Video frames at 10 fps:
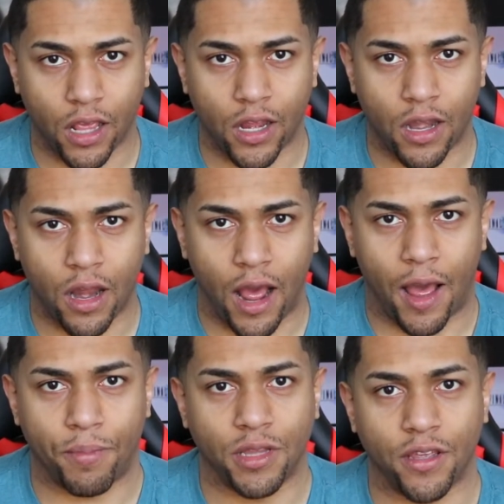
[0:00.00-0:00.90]
and
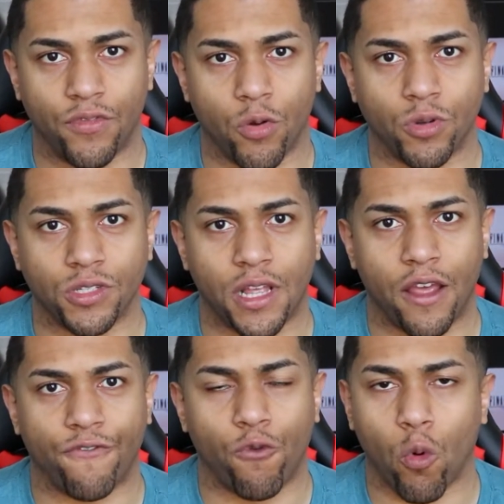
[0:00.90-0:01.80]
I believe there was
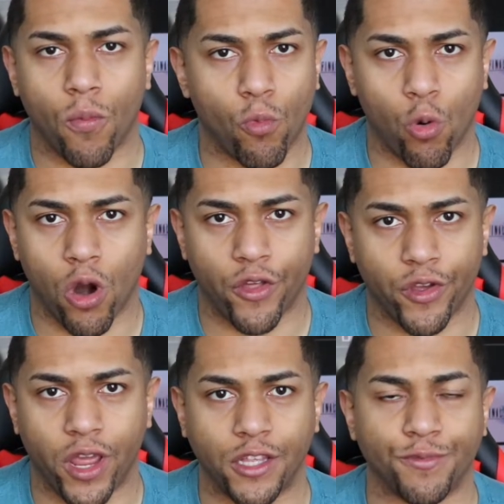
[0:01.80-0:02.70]
like 4 more
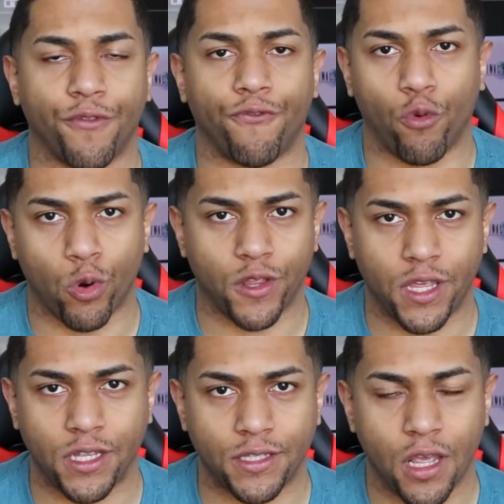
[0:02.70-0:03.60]
other games before
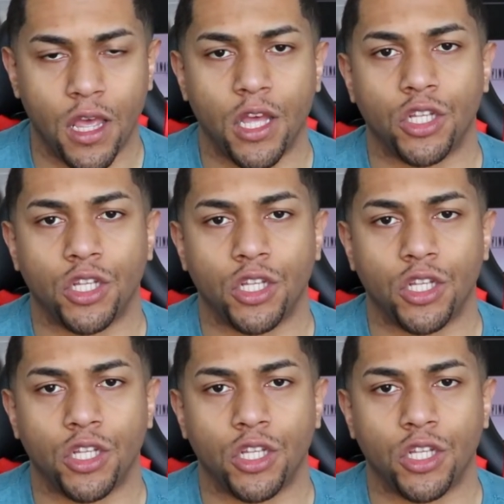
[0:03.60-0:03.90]
this.